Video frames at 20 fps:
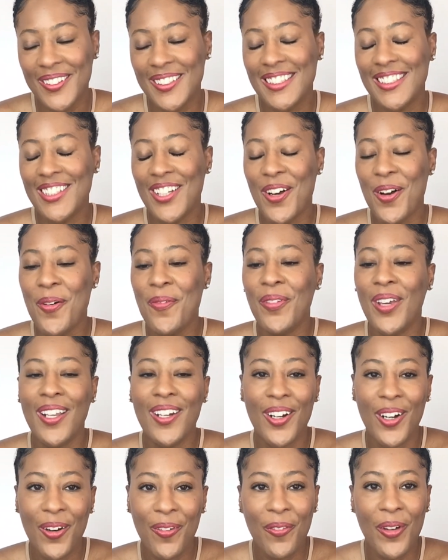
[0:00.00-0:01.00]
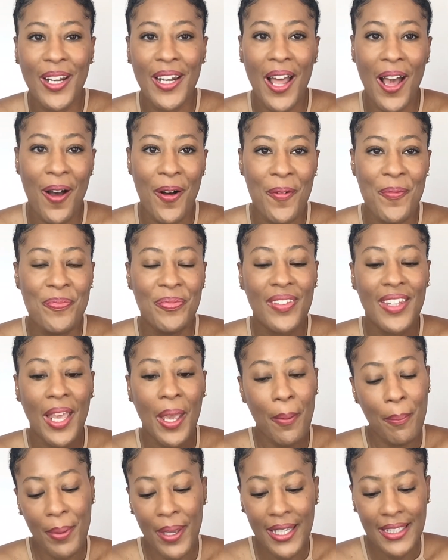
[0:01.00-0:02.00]
So me and her went out and
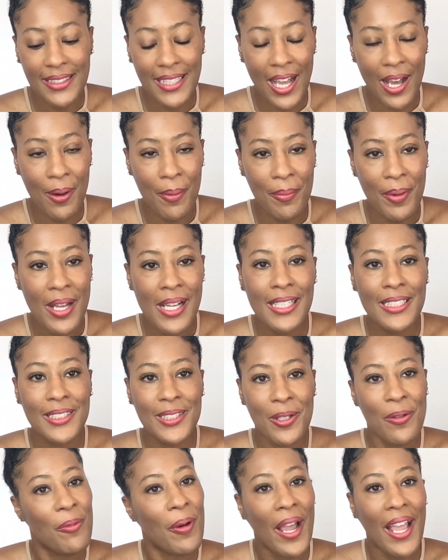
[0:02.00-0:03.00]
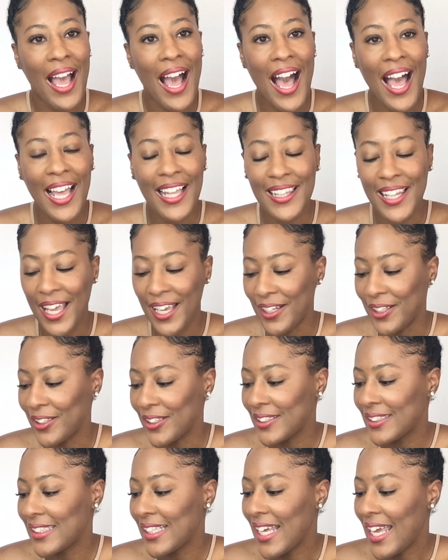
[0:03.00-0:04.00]
picked out some white eyeliners,
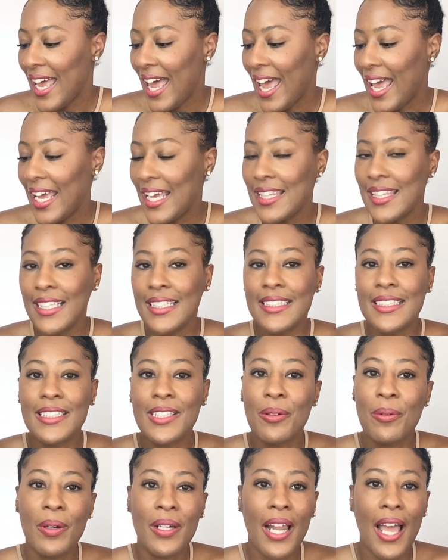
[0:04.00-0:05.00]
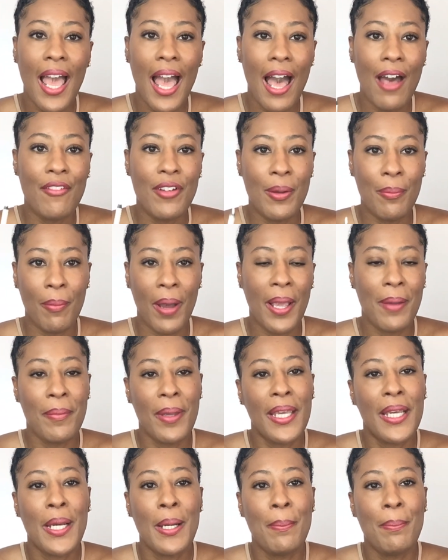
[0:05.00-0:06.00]
and this is the one I have in my
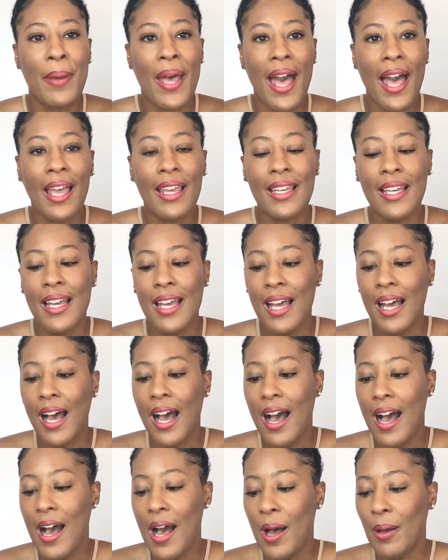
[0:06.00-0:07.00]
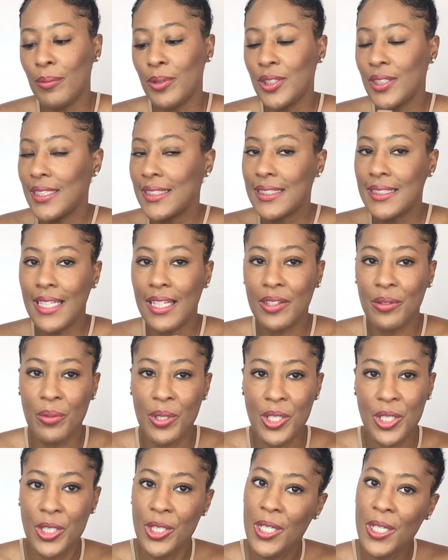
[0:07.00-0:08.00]
makeup bag. This is not the one
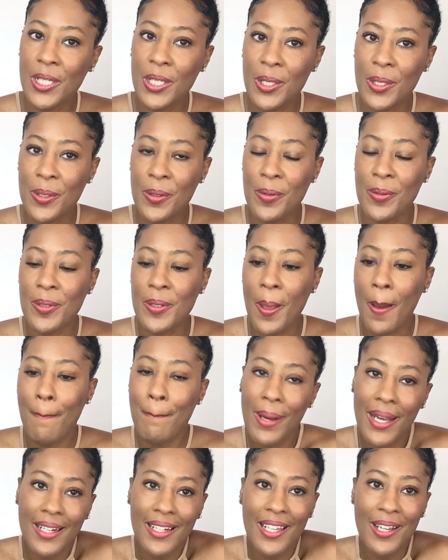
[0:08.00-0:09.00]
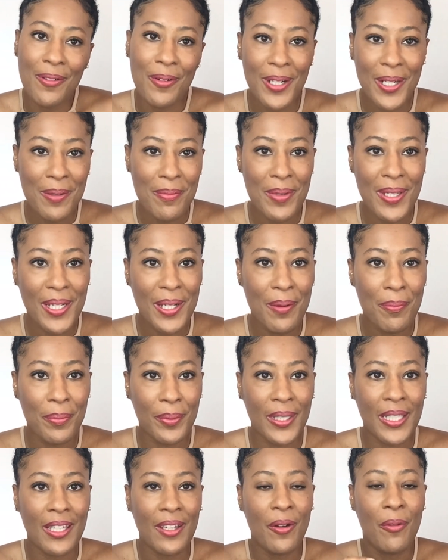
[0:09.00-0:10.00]
she used, but it wouldn't be
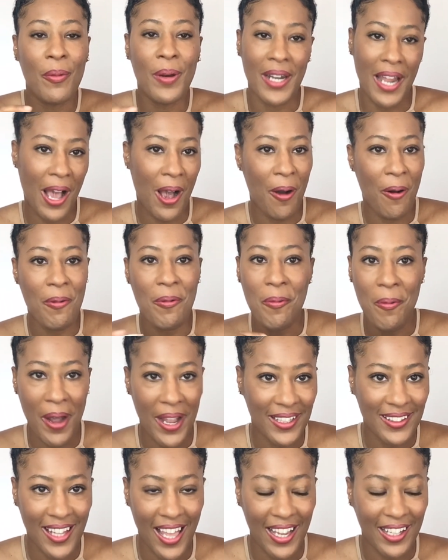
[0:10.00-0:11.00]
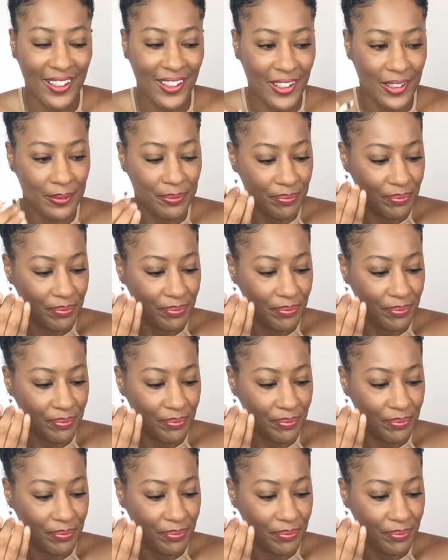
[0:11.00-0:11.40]
complete without white liner.